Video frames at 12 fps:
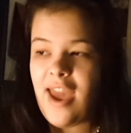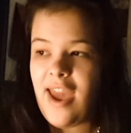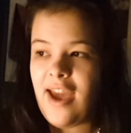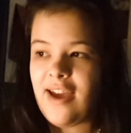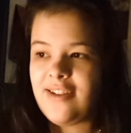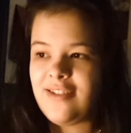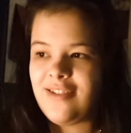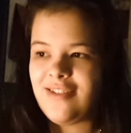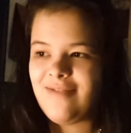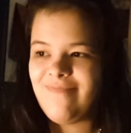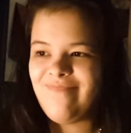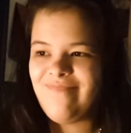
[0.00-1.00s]

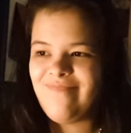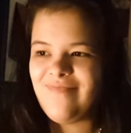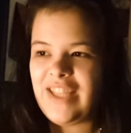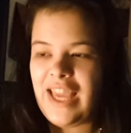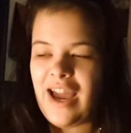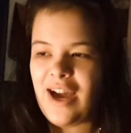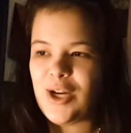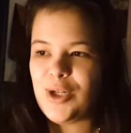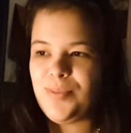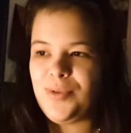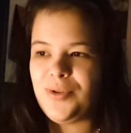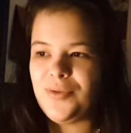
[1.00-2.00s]
And yeah, I
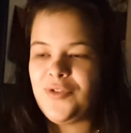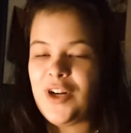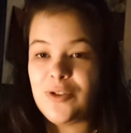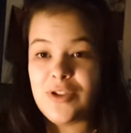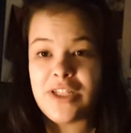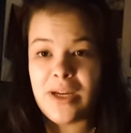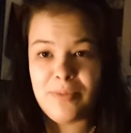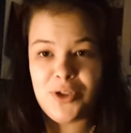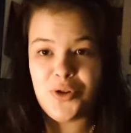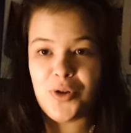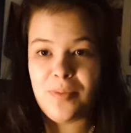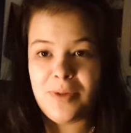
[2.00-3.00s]
hope you found some
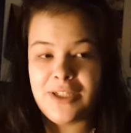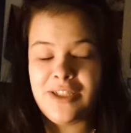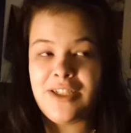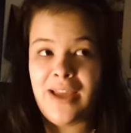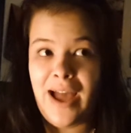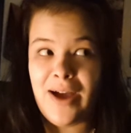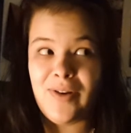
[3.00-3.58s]
enjoyment